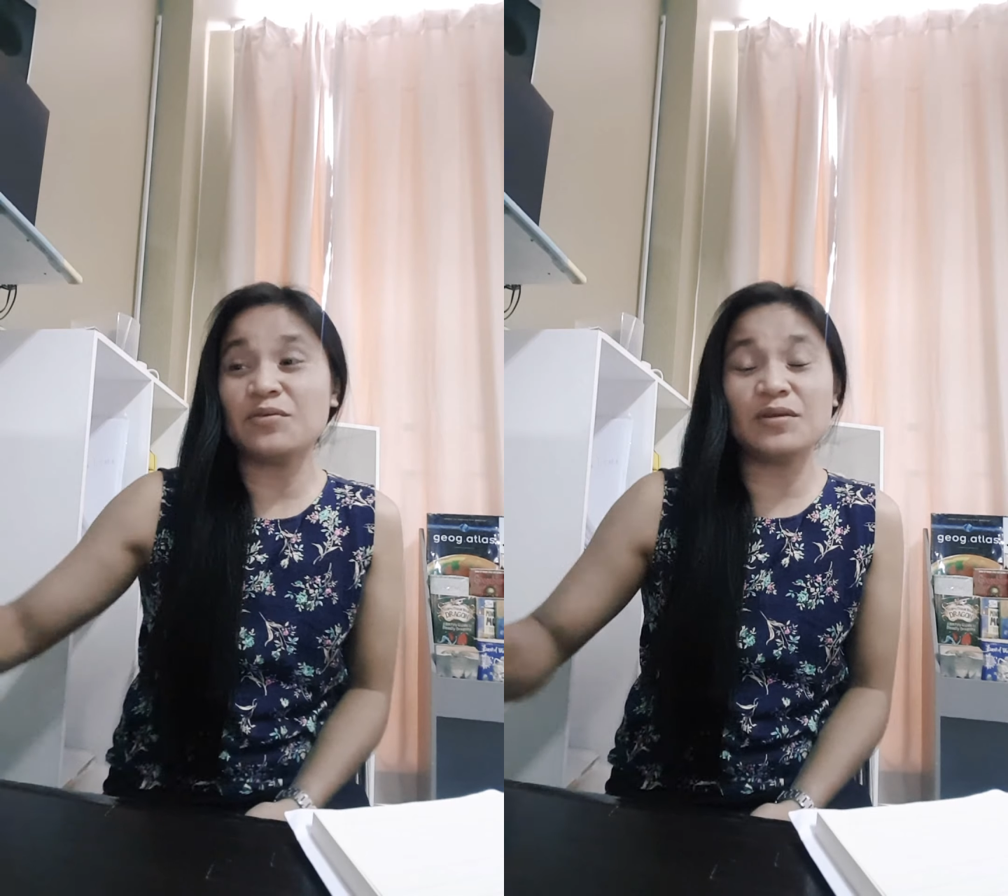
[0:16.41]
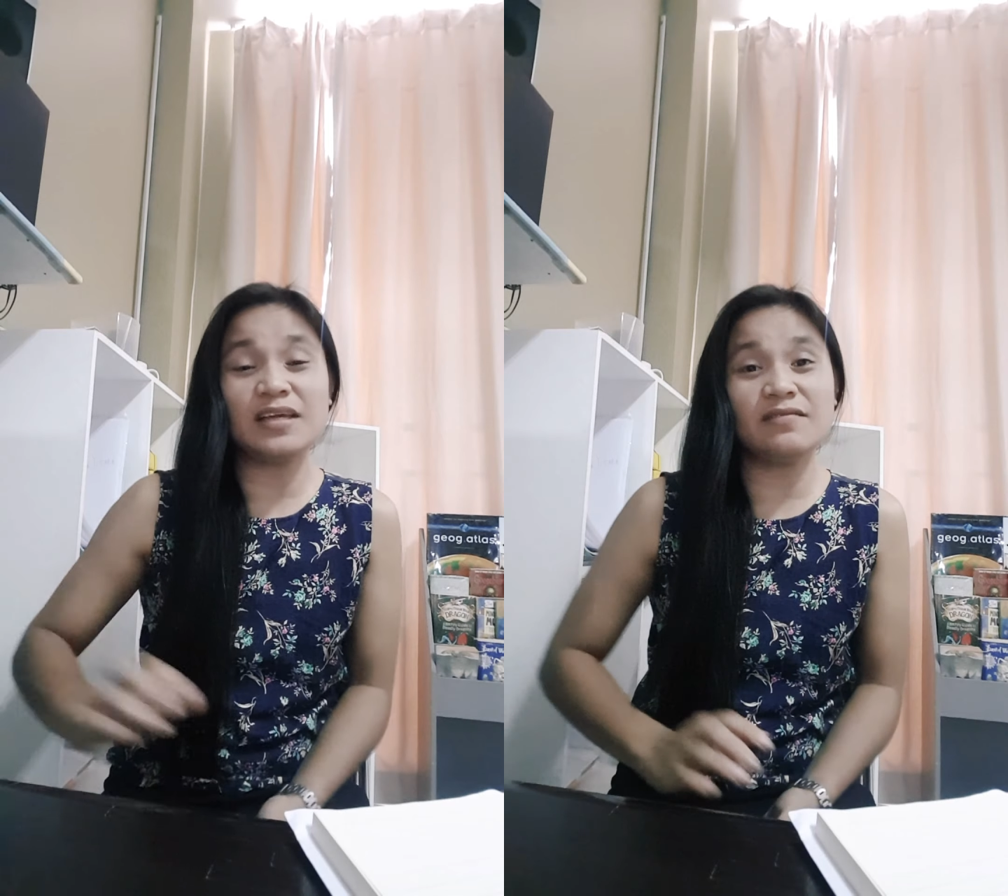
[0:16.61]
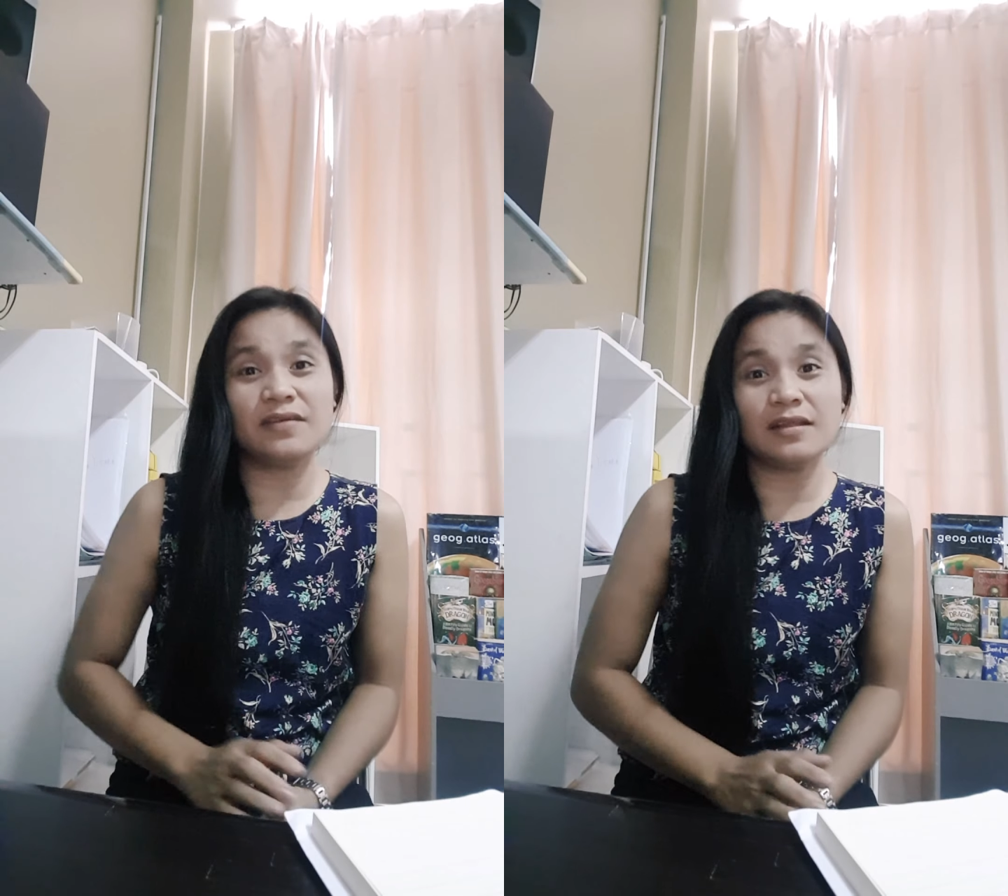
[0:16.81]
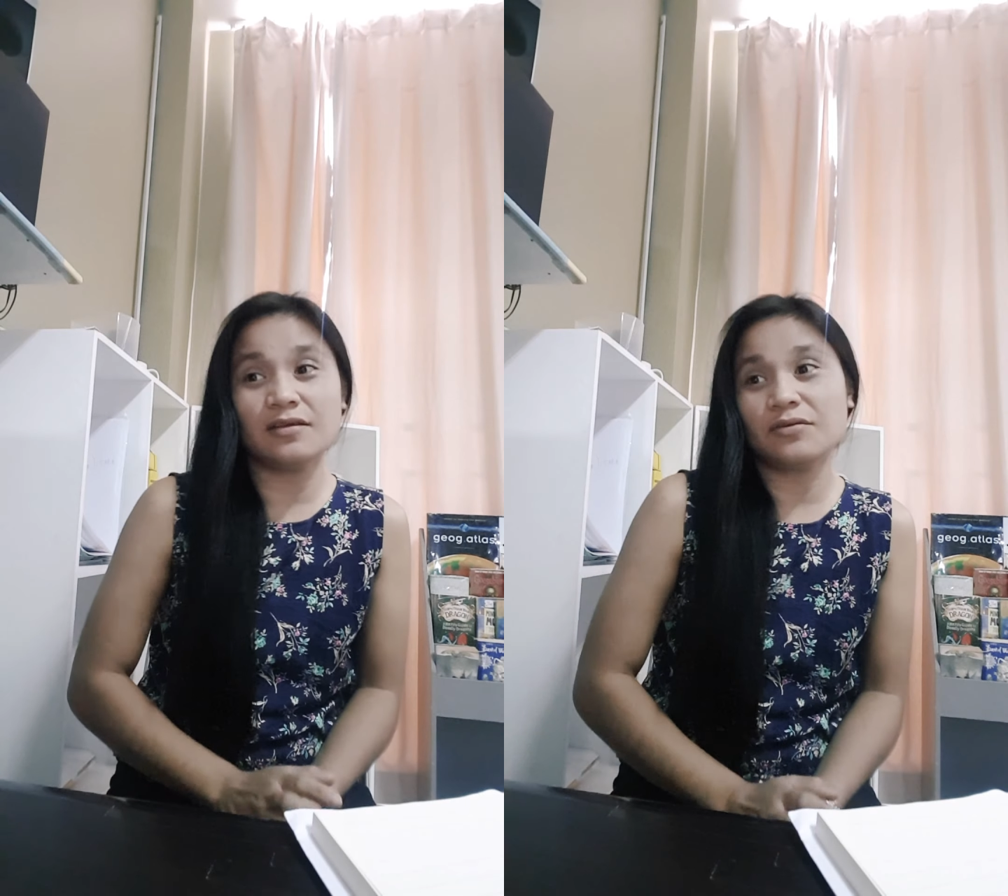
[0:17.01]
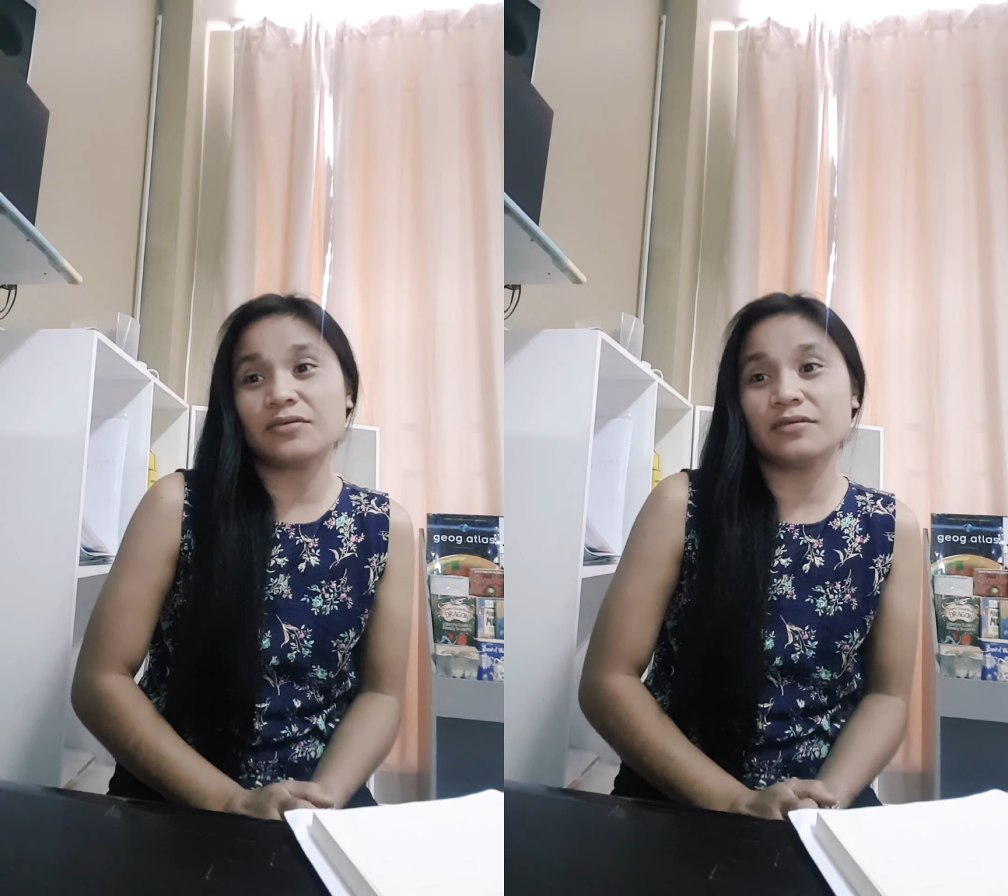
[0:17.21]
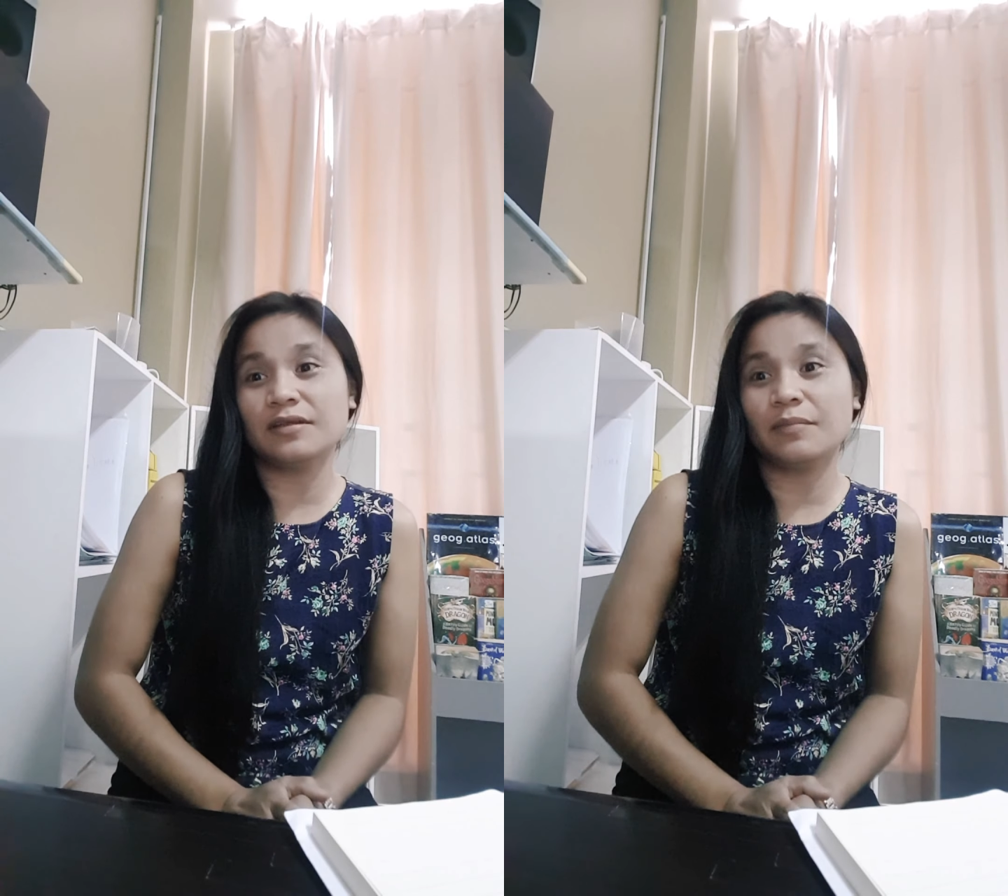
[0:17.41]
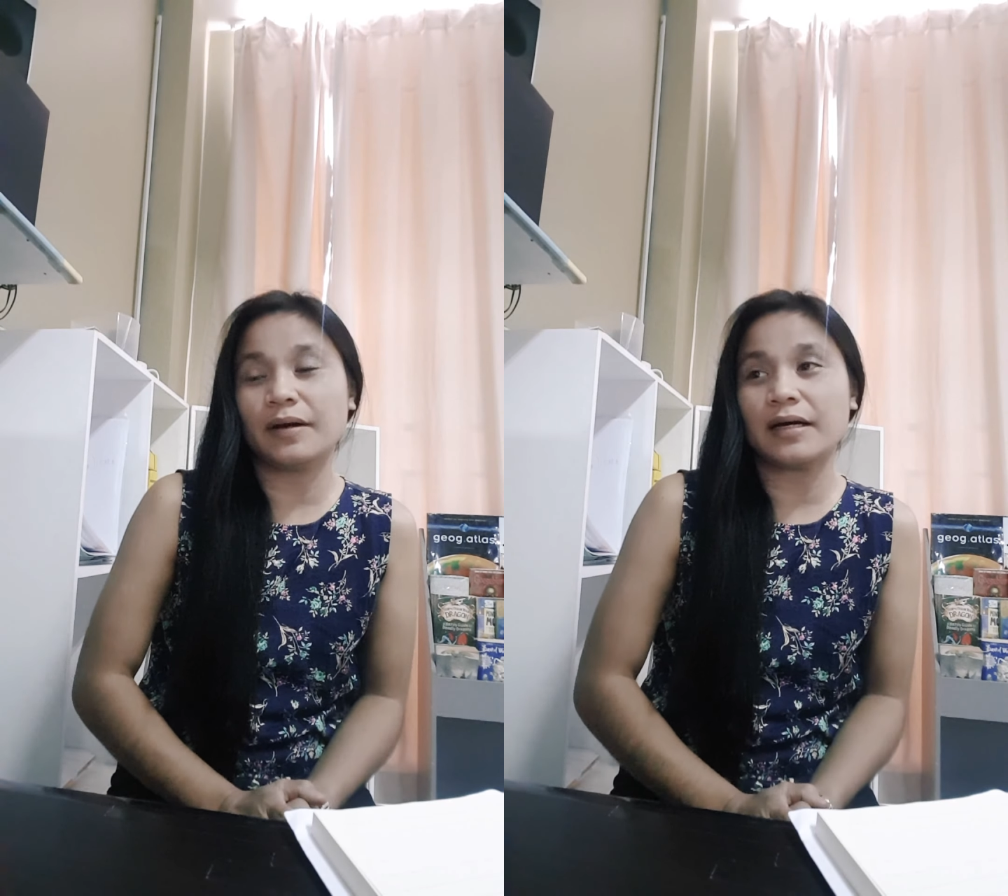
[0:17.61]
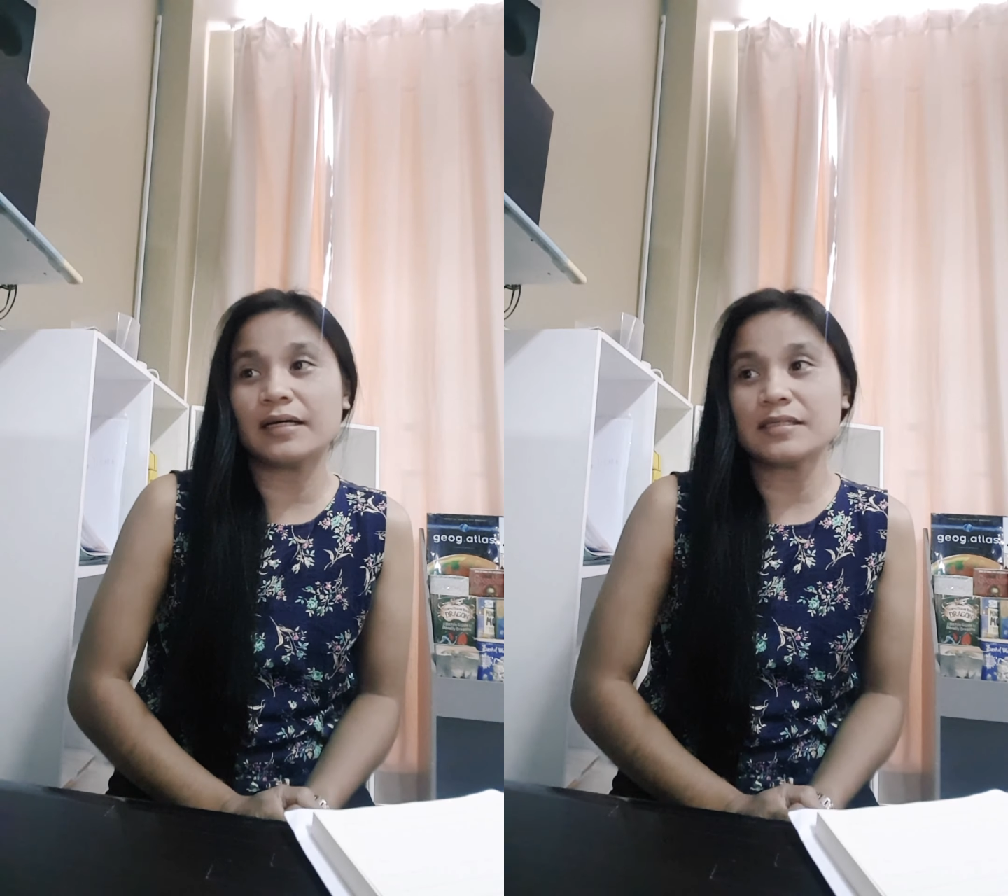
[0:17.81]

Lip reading: huling video ko, di ba?